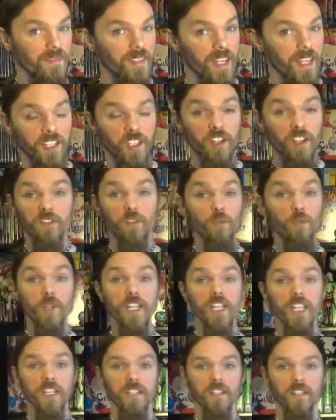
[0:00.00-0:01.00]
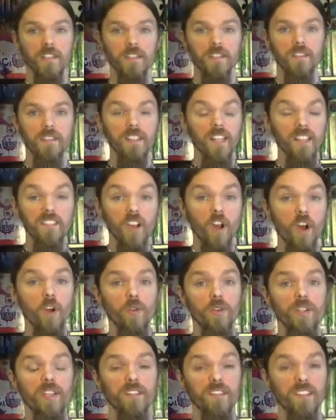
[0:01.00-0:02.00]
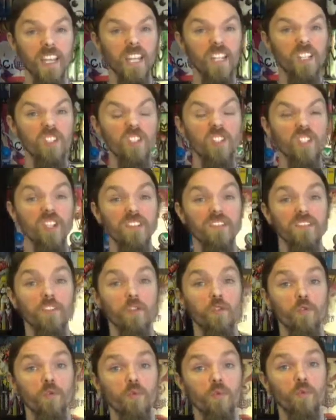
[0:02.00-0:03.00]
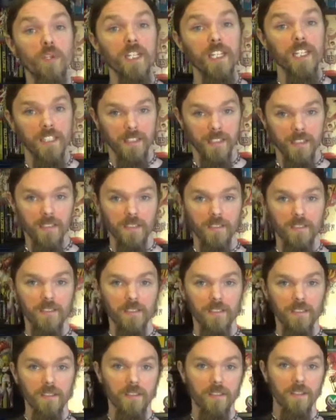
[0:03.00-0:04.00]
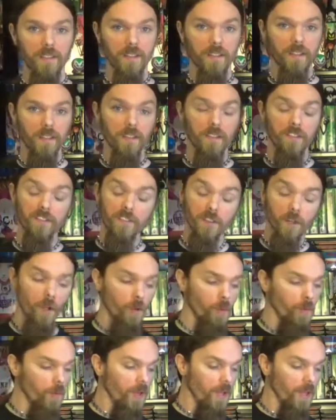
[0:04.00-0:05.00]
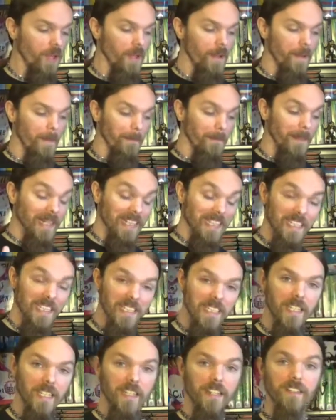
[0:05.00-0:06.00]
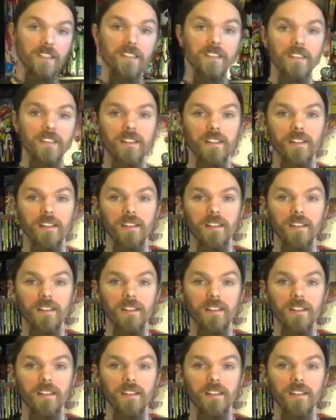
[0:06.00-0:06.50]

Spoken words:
It's just greed. That's all it is. It's just greed. So, please